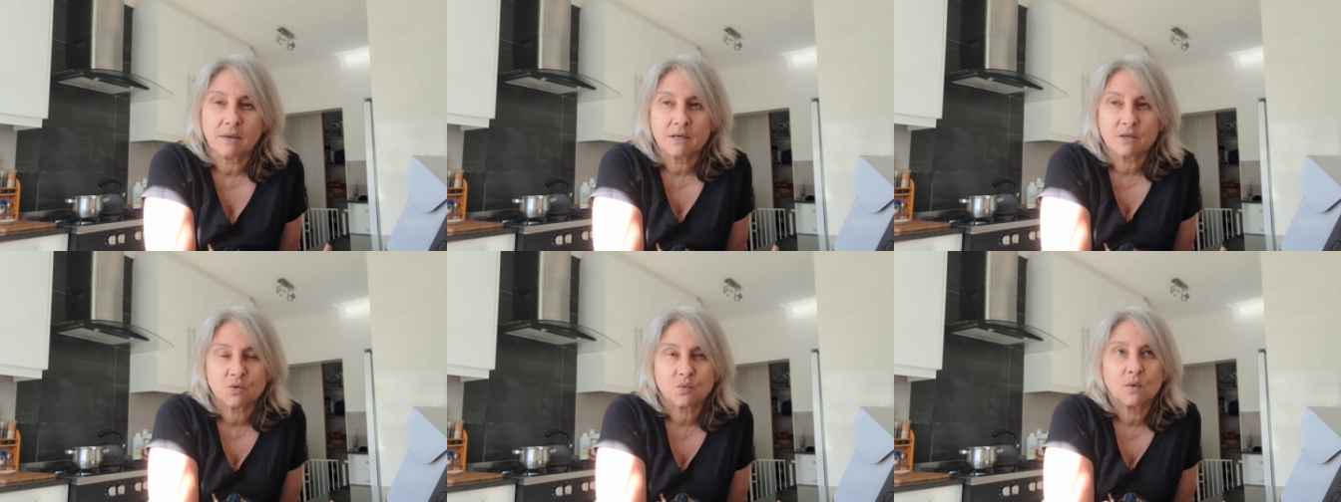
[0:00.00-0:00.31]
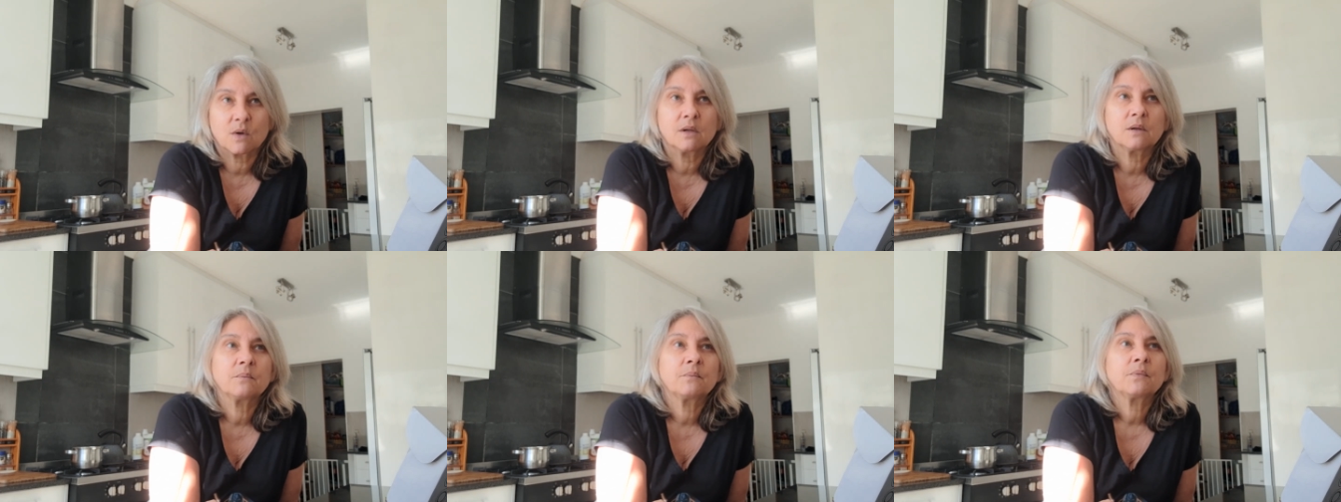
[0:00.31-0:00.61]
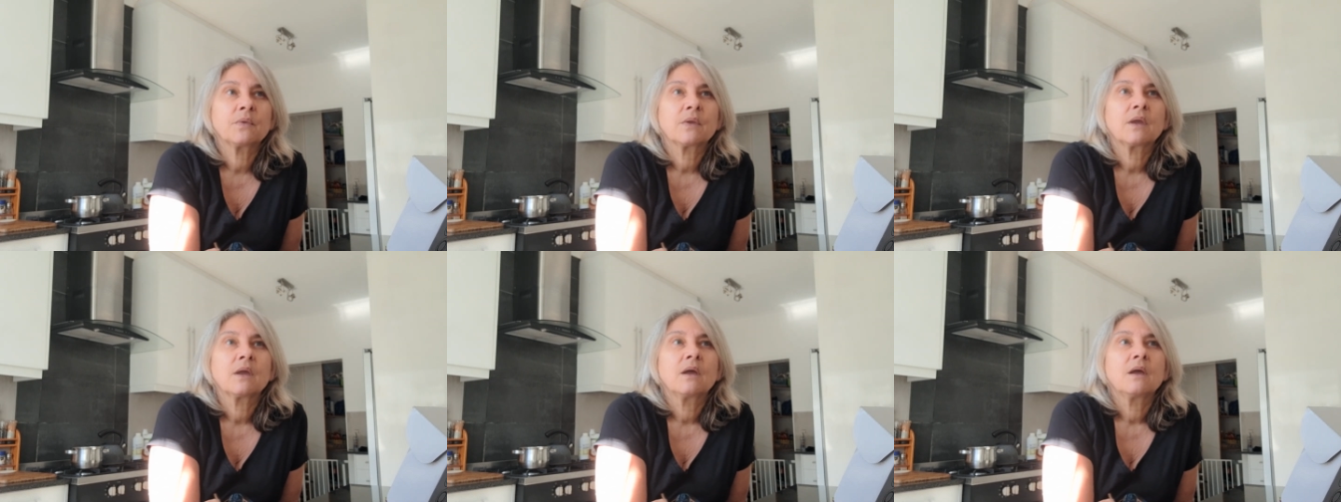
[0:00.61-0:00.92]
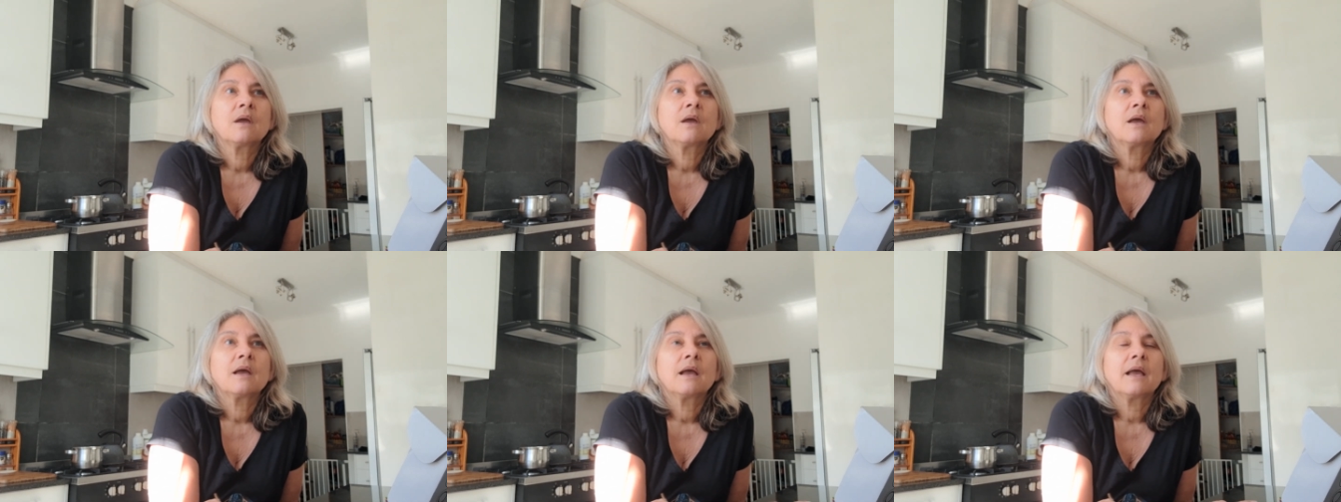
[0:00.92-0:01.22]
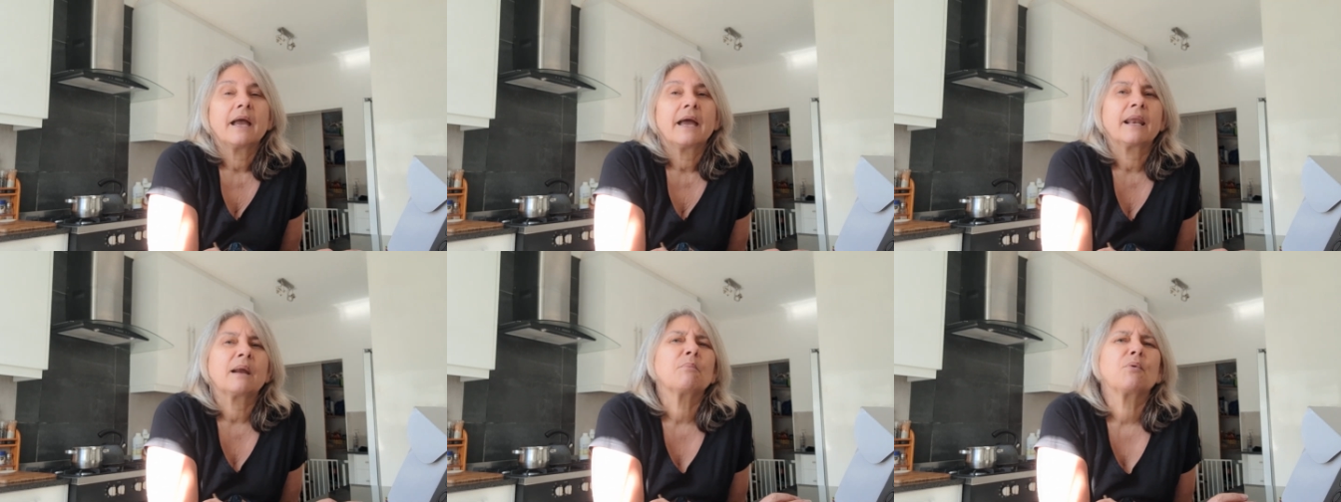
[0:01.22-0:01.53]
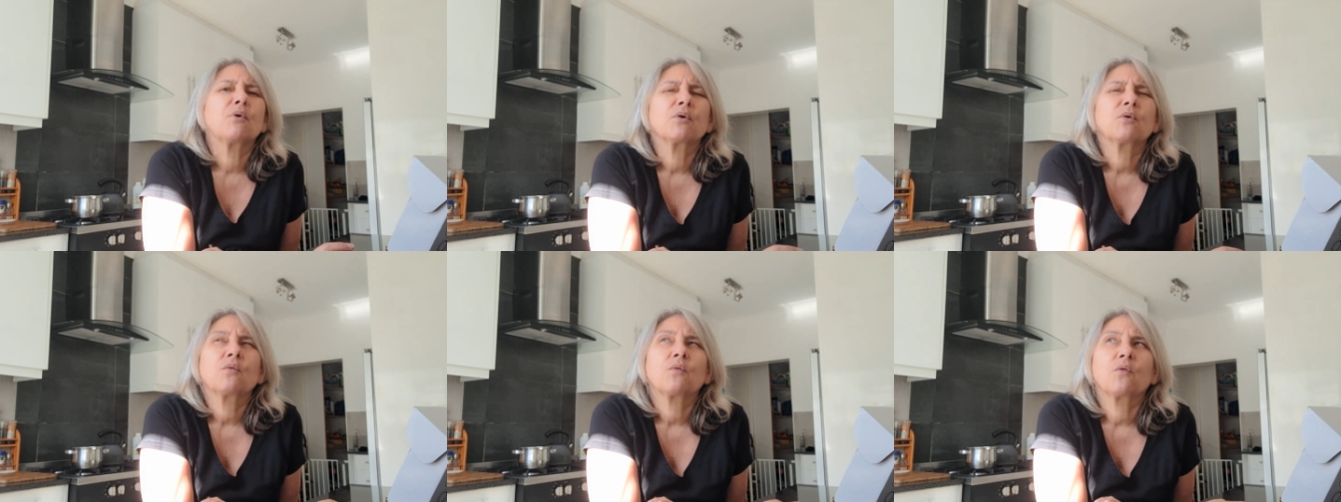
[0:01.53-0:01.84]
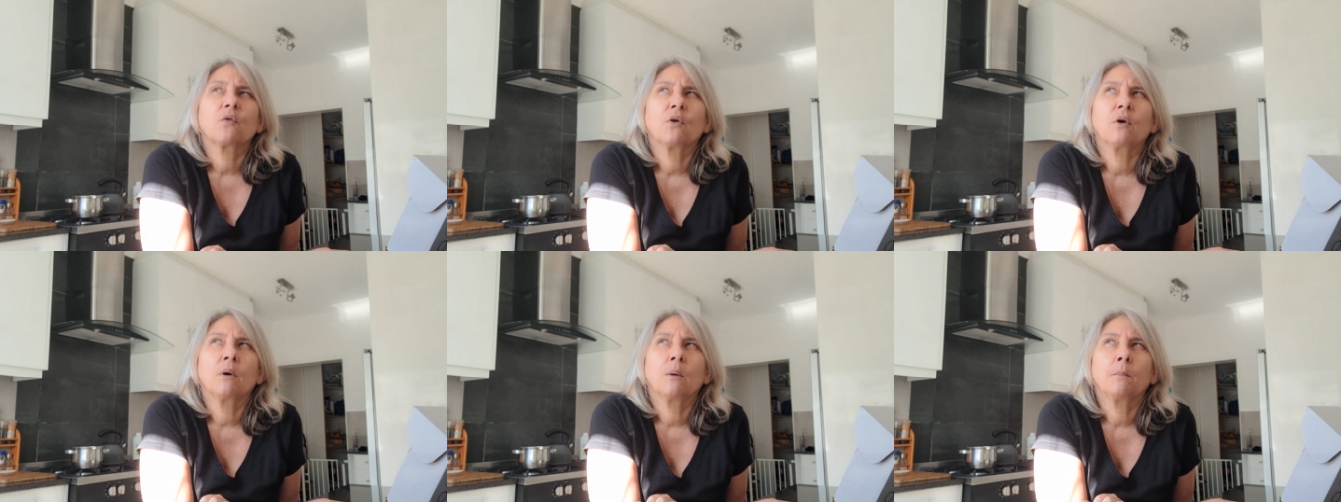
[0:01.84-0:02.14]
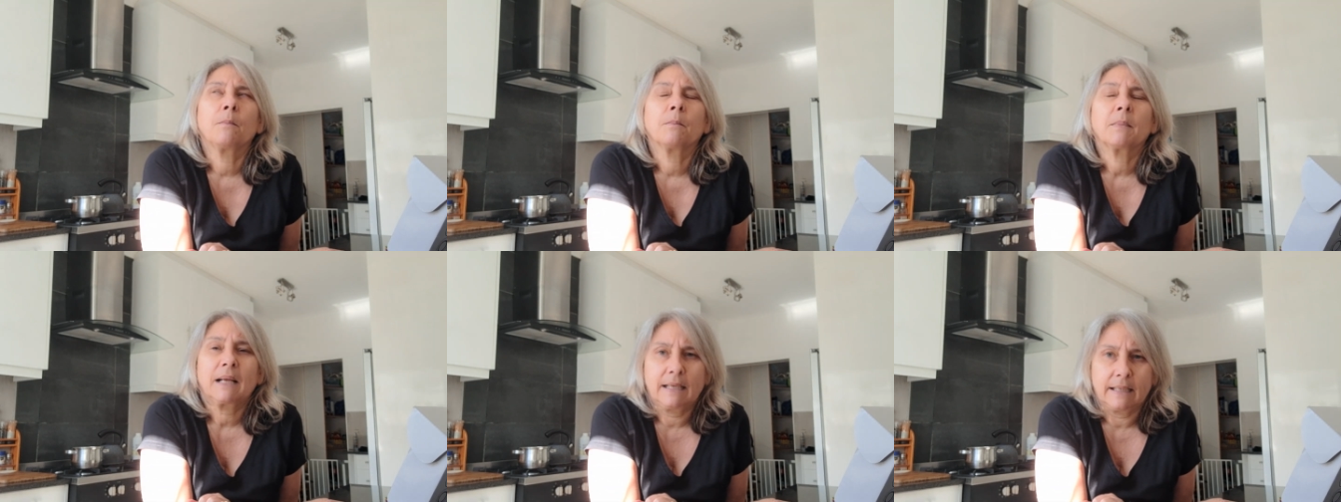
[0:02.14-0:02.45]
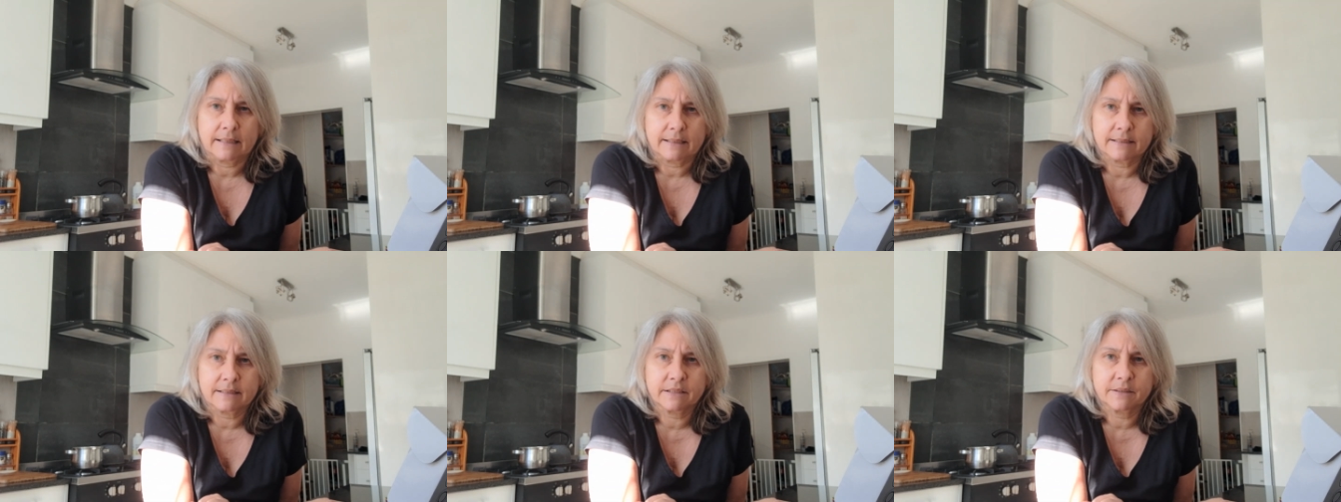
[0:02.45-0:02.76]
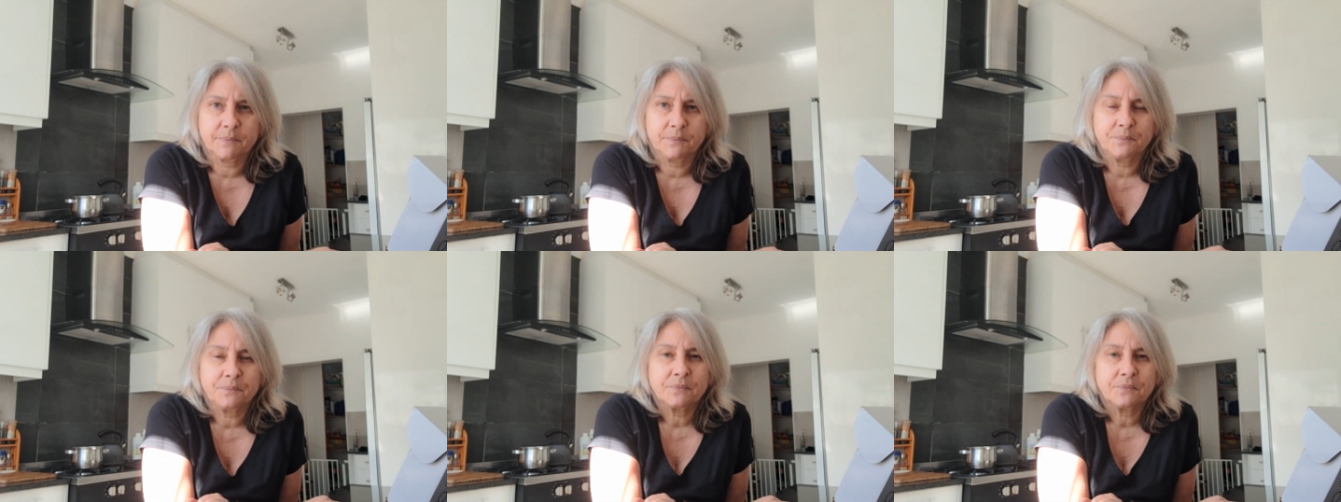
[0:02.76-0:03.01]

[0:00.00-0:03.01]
as well, and I bought from Clicks.